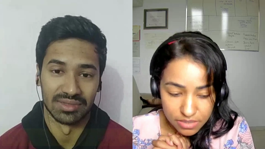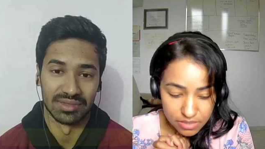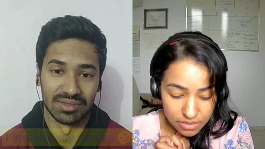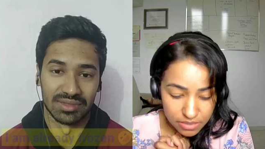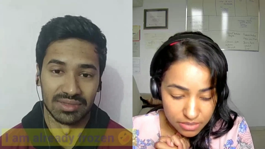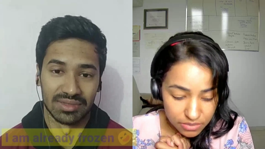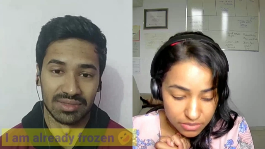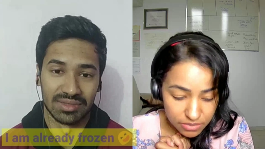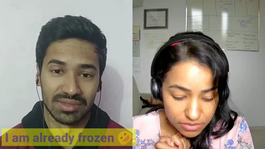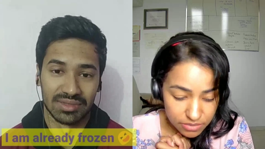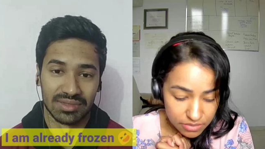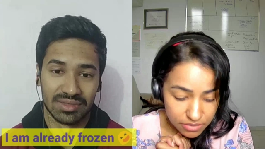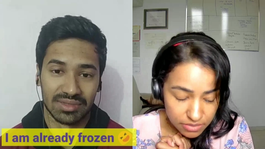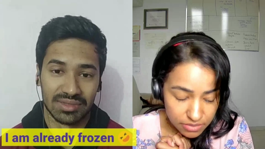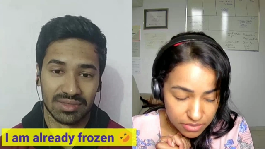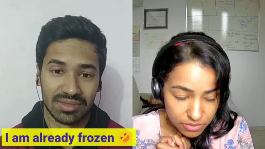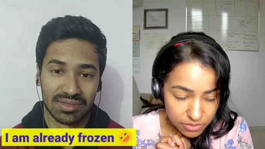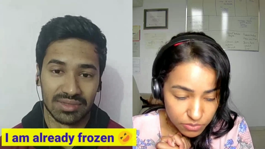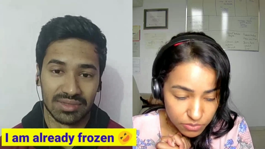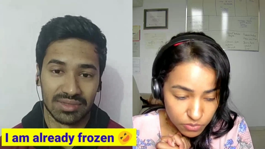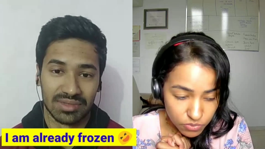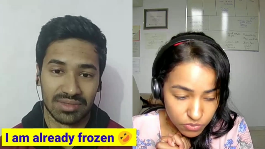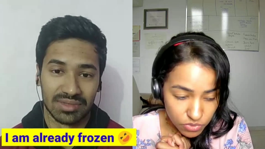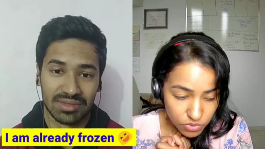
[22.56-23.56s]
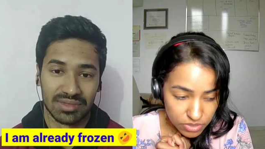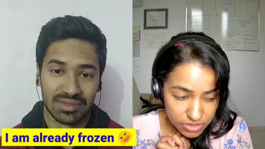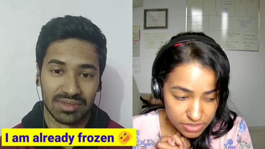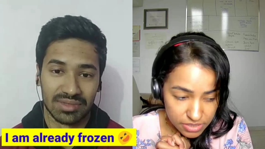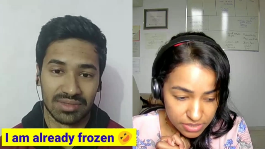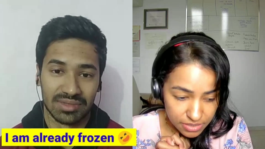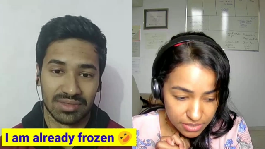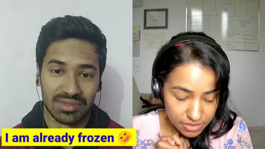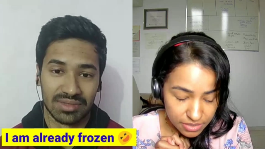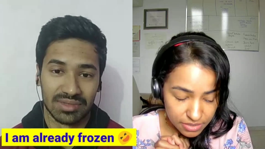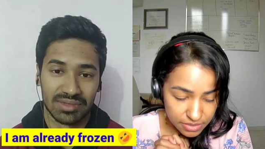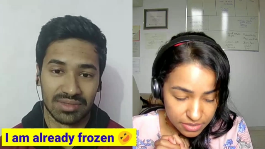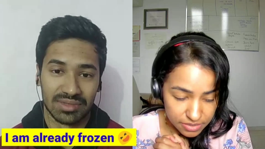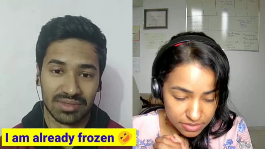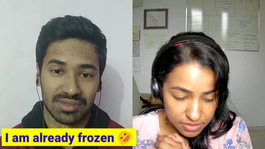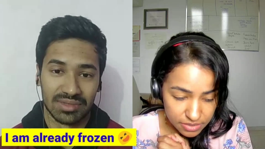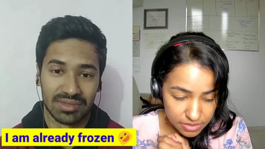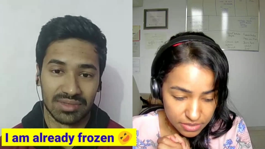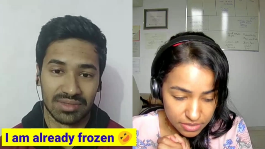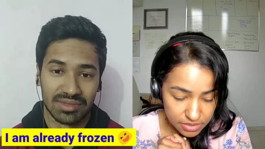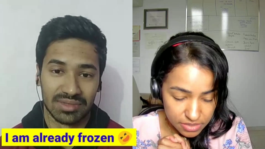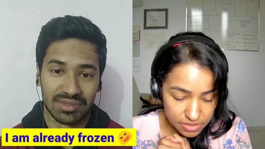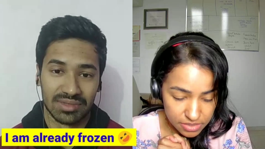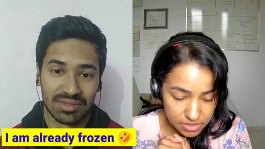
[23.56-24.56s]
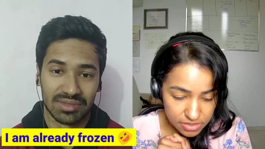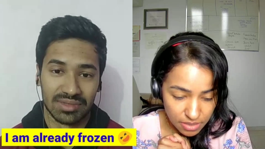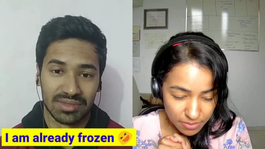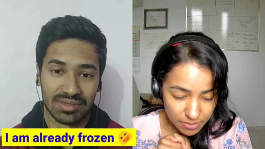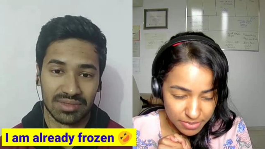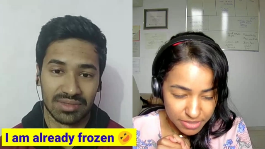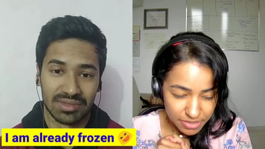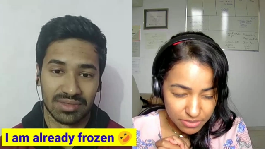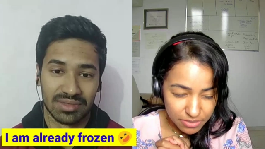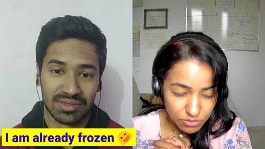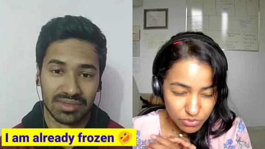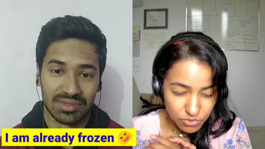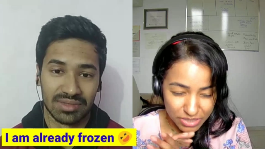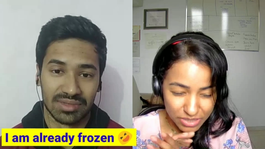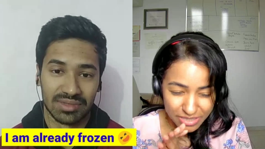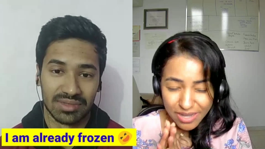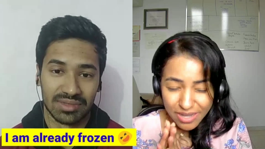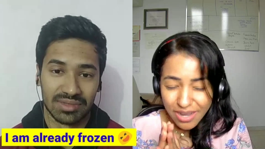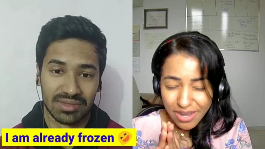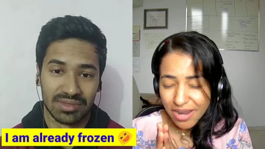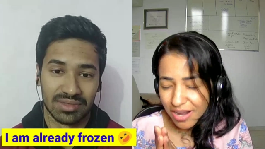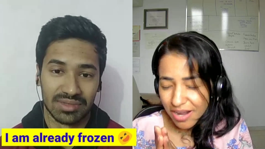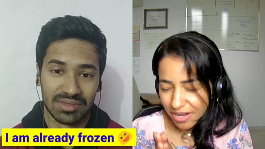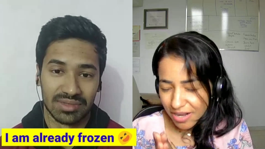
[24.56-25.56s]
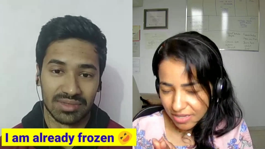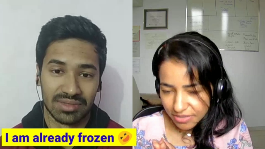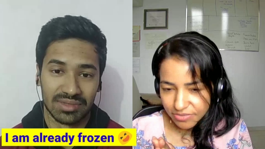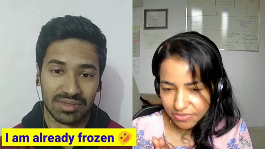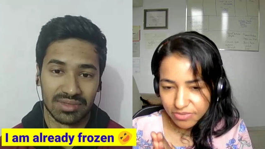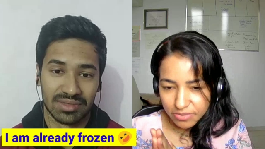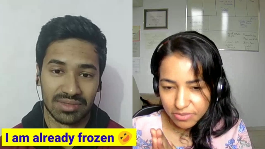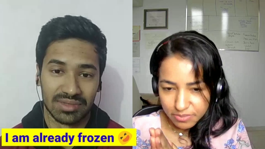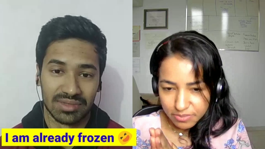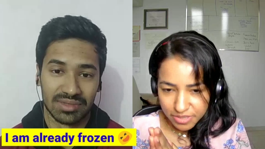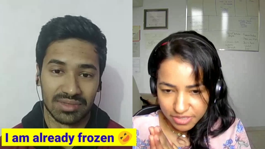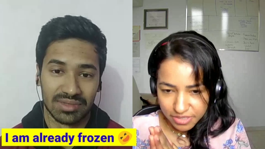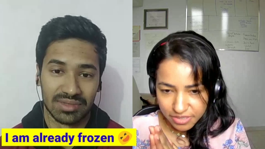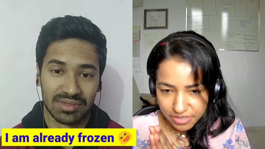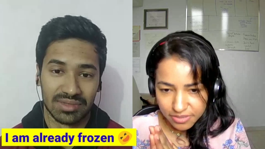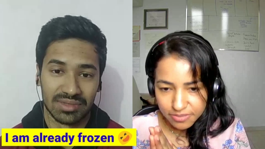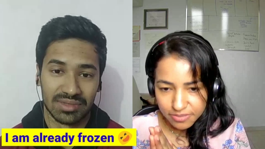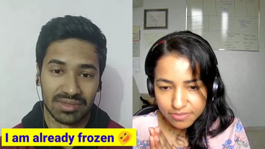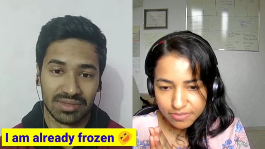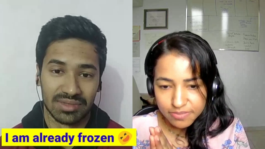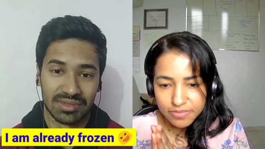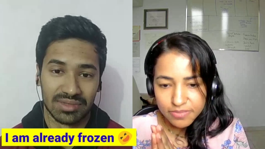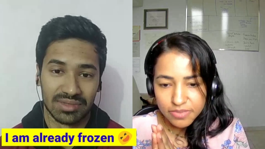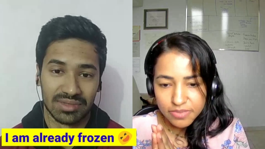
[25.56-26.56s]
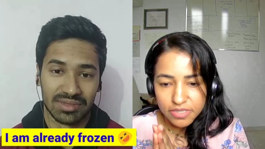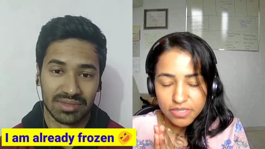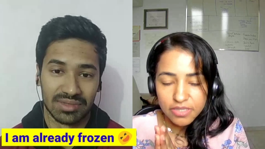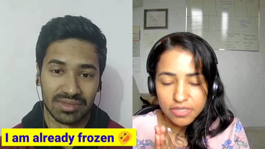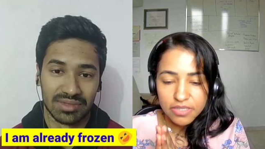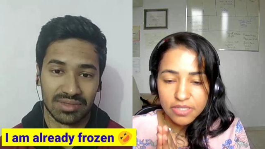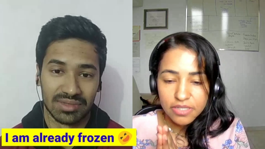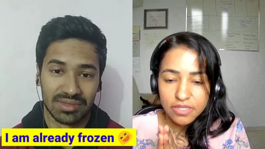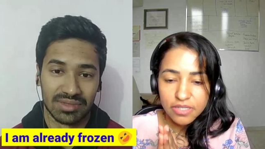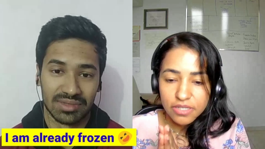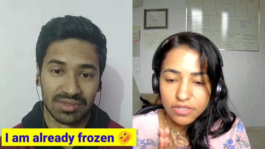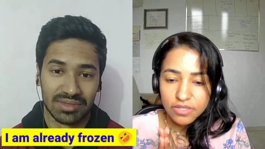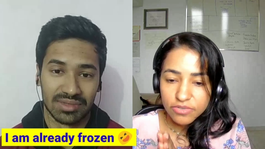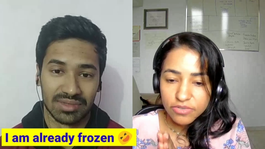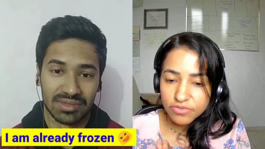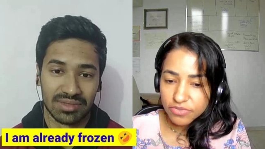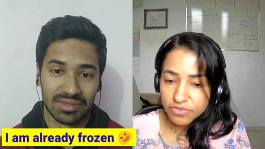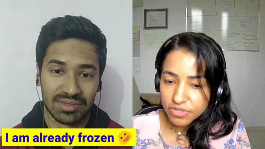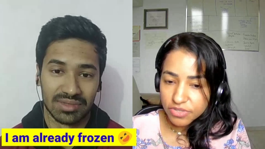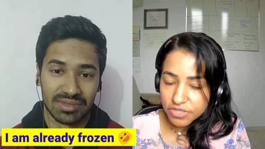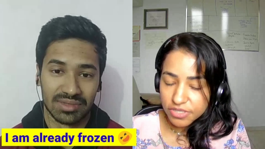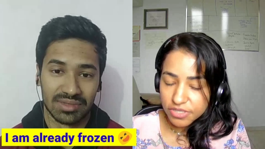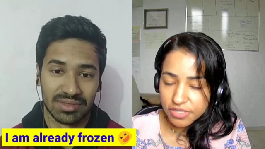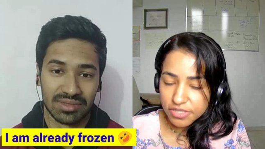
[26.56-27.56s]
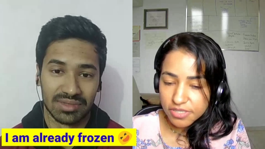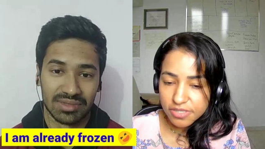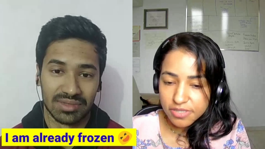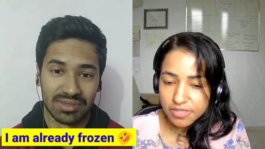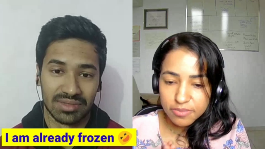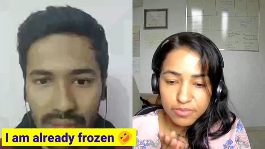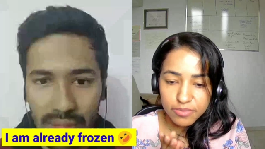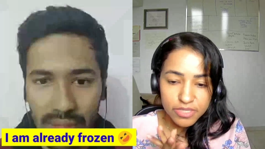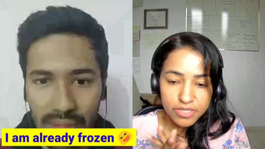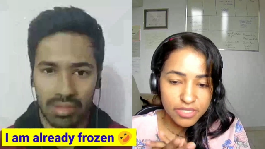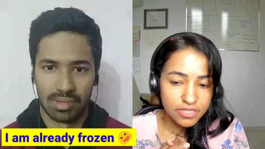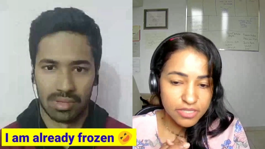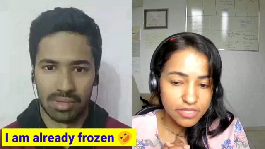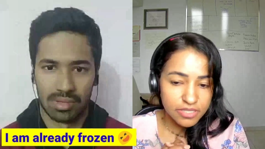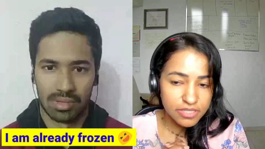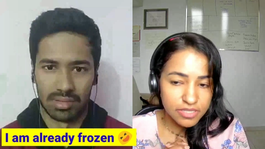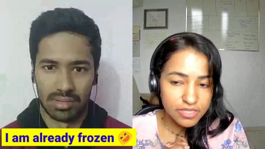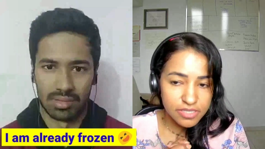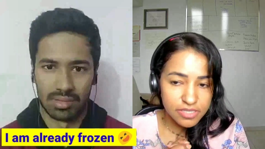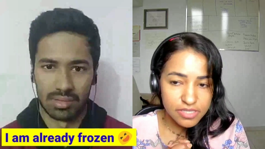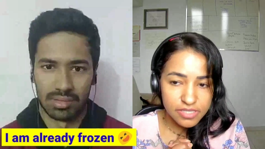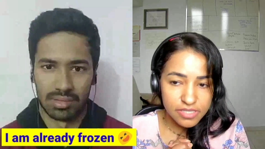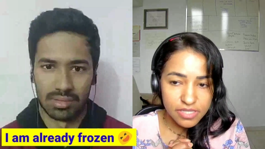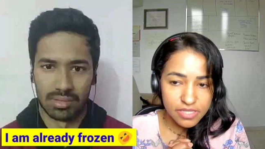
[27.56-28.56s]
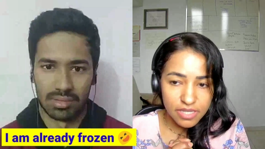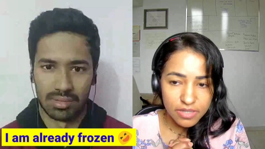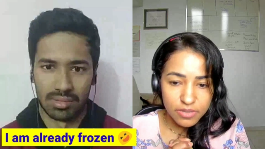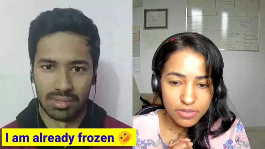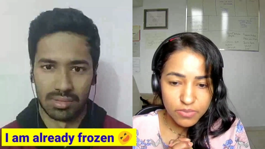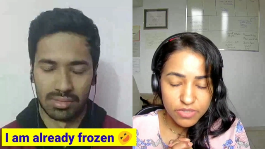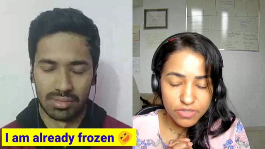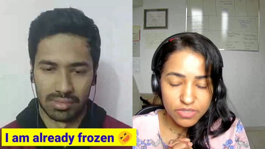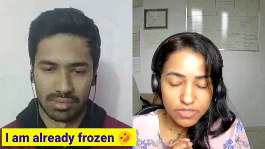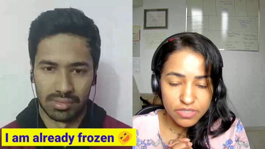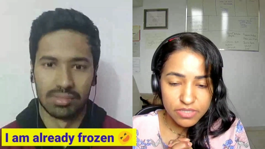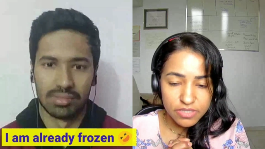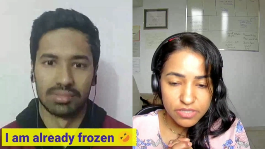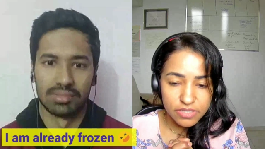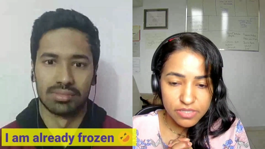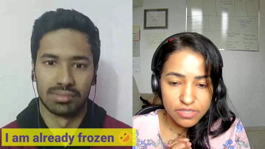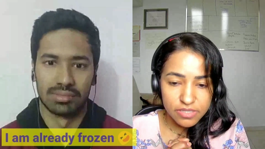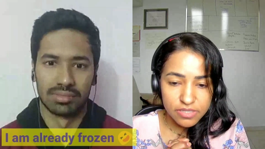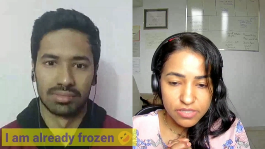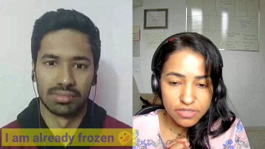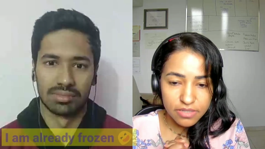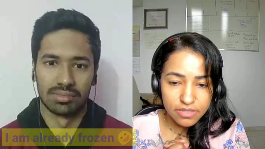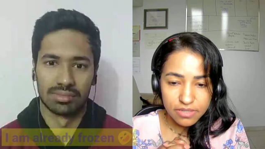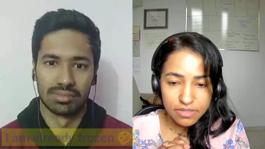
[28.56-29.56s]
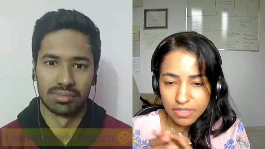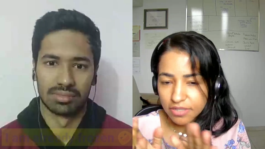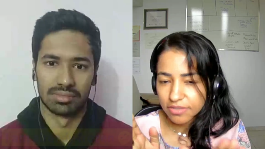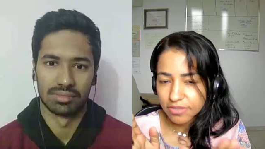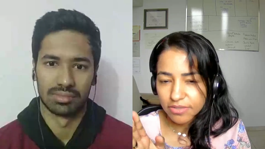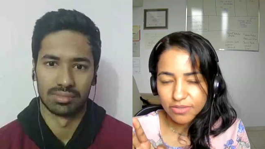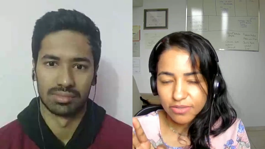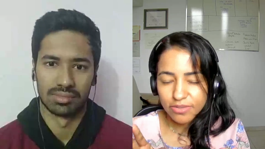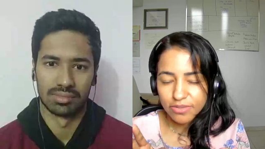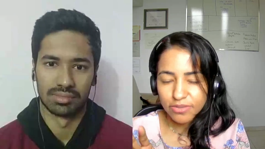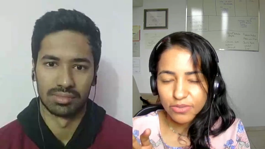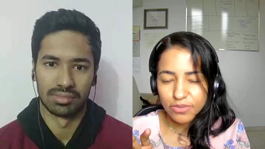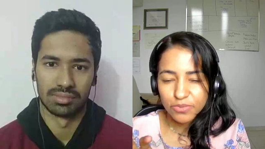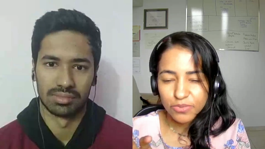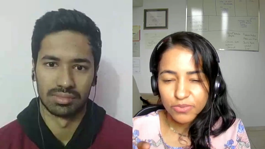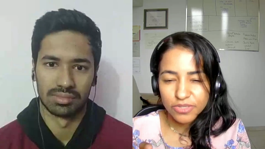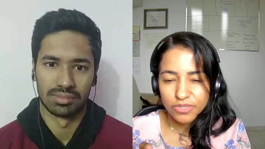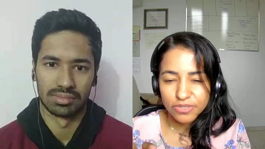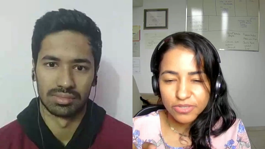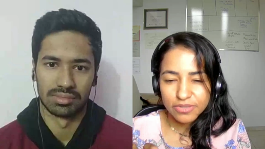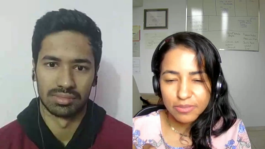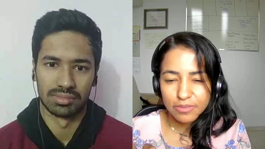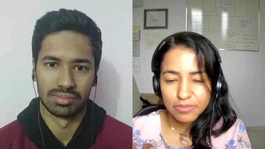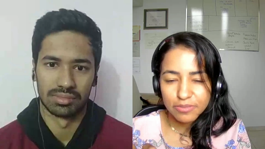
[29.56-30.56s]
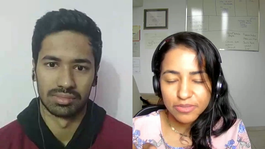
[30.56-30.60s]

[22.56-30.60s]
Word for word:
Speaker 1: Yes, it, it wasn't something really hard for me first, because I was, I don't know,